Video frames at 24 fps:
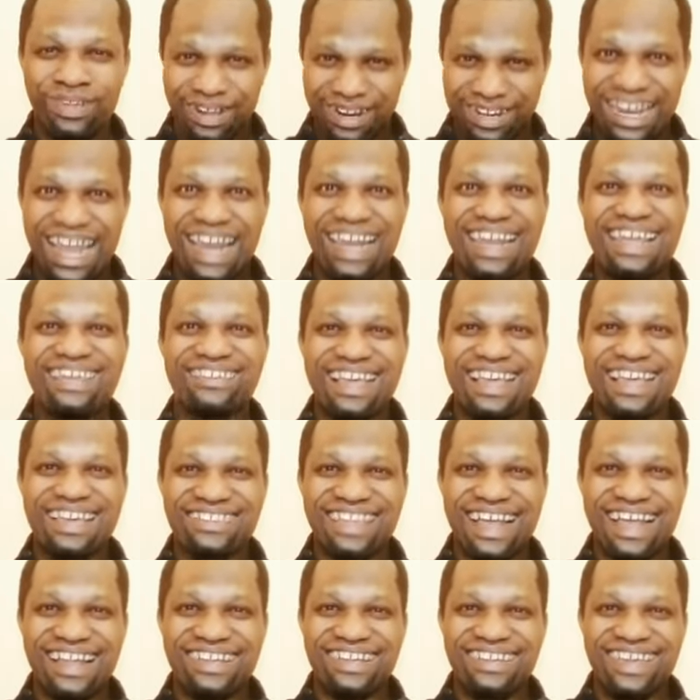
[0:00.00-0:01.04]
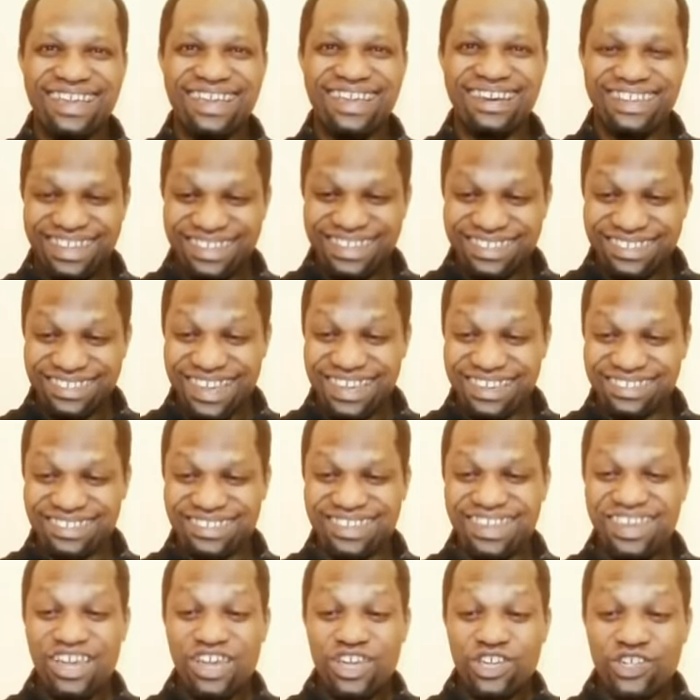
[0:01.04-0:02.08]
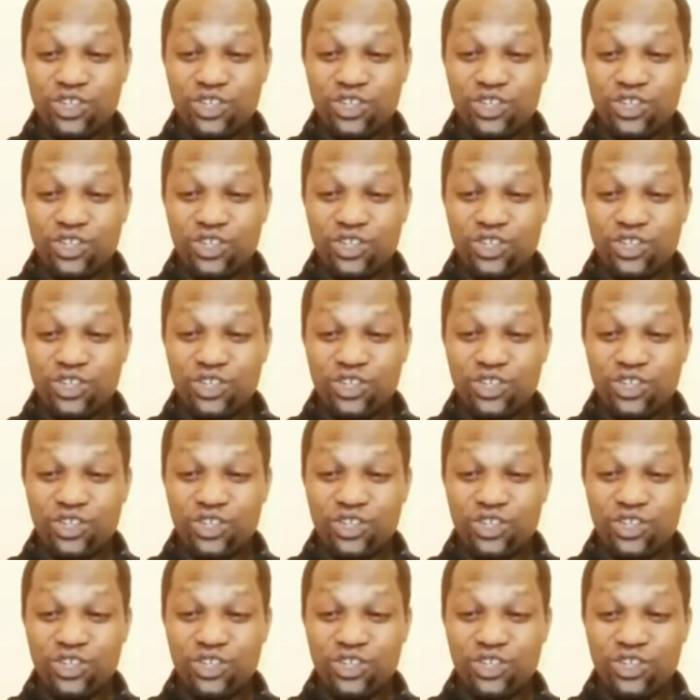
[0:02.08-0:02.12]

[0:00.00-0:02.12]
Now let's get started. It says,